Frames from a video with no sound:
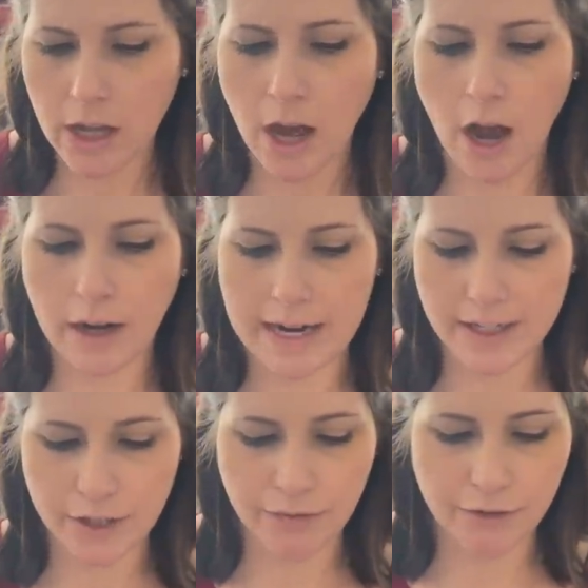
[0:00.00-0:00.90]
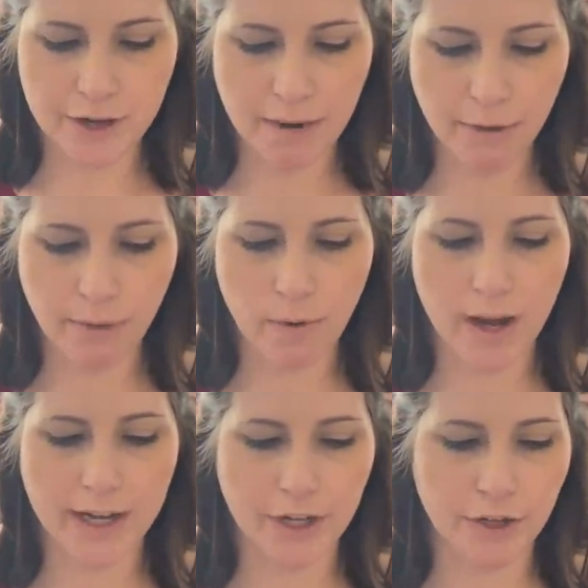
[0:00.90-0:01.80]
All right, so for number
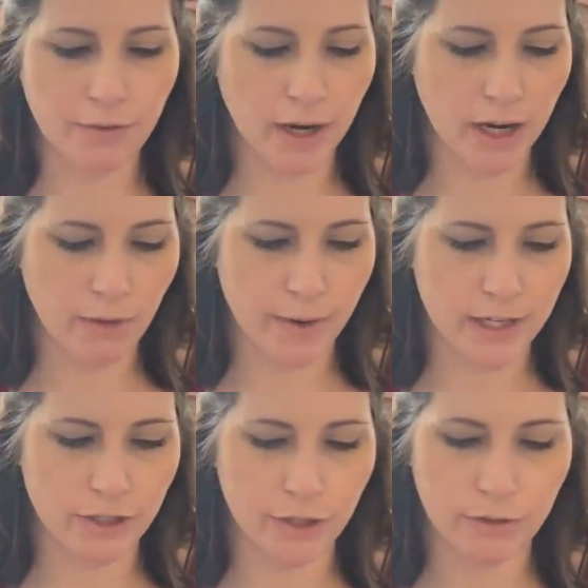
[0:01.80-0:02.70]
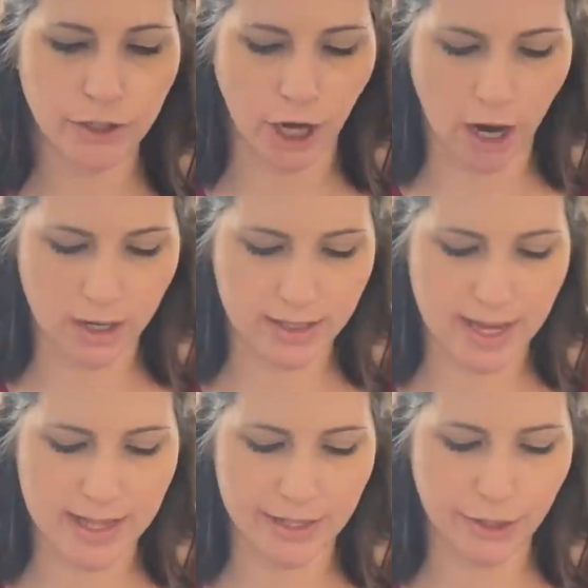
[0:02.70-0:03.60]
one, you are gonna win two charts,
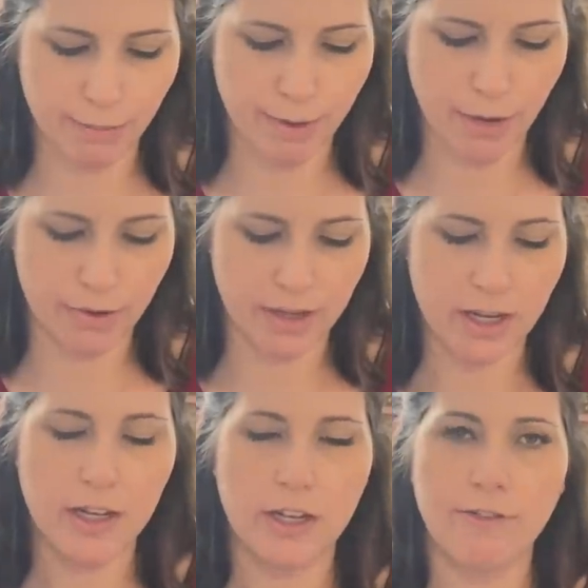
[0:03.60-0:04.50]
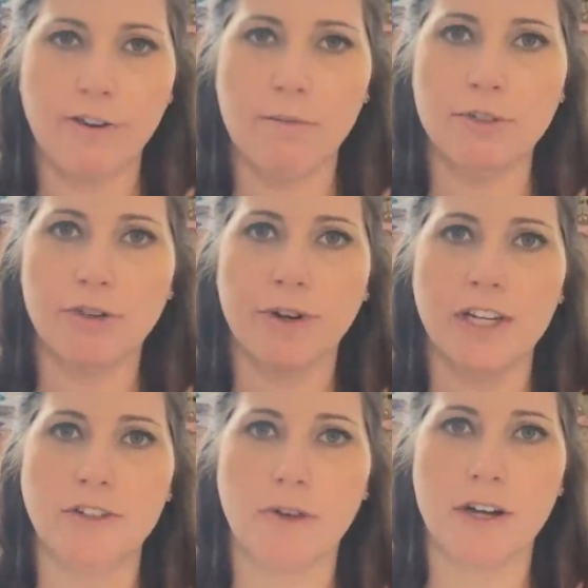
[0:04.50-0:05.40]
and these are both from
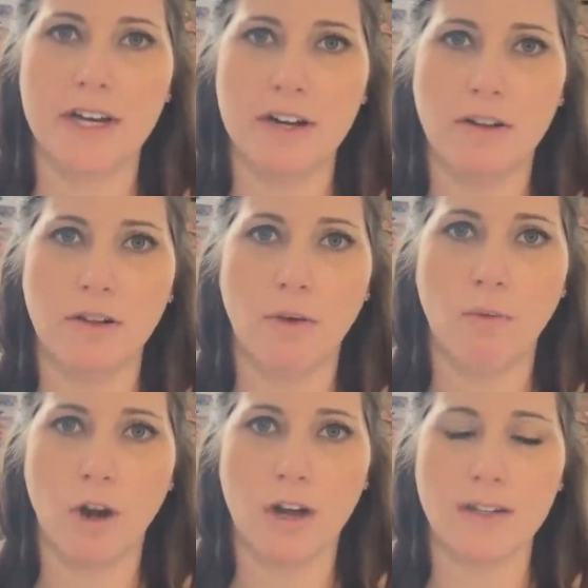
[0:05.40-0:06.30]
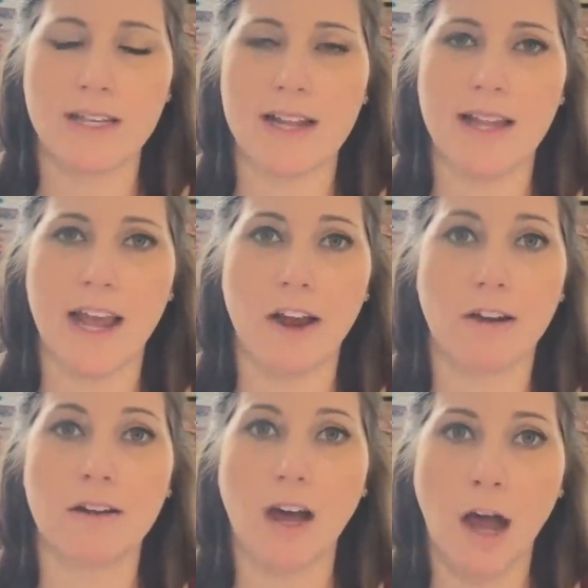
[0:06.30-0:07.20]
Screen Door Needleworks, and they are
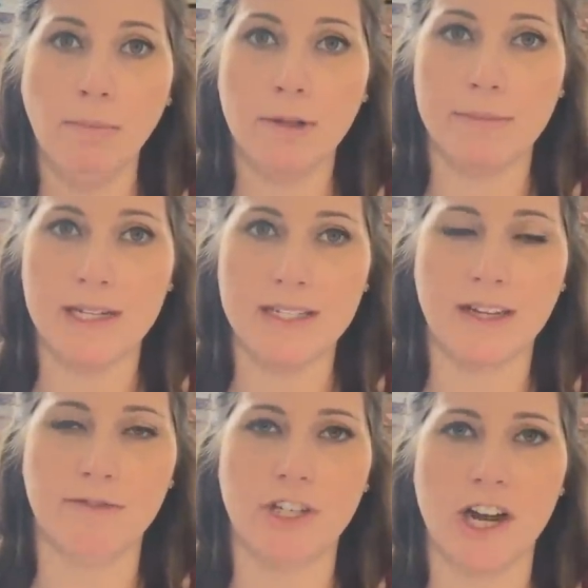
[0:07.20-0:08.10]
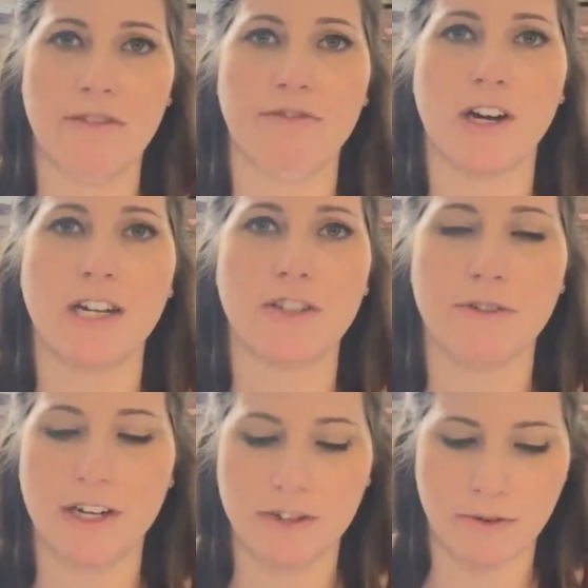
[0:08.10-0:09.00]
compliments of Jennifer at
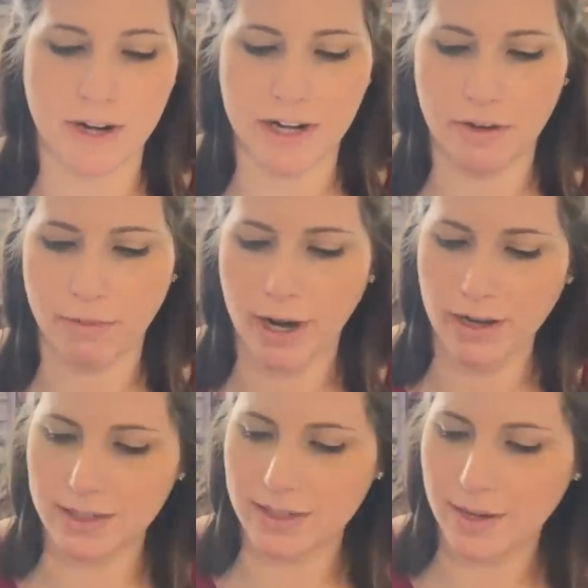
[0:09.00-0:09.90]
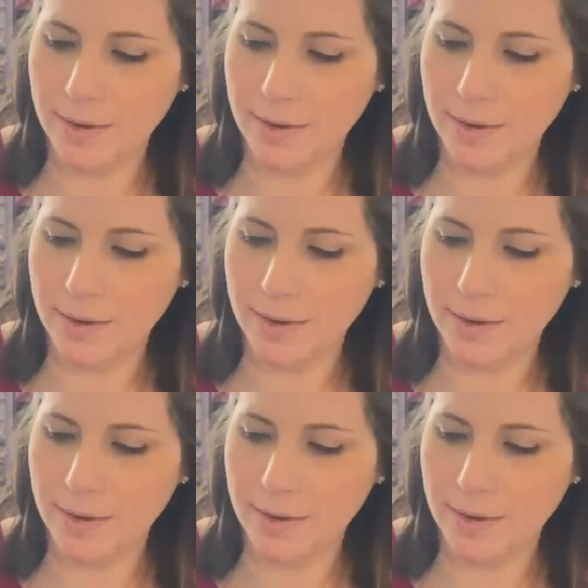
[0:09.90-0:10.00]
Screen Door Needleworks.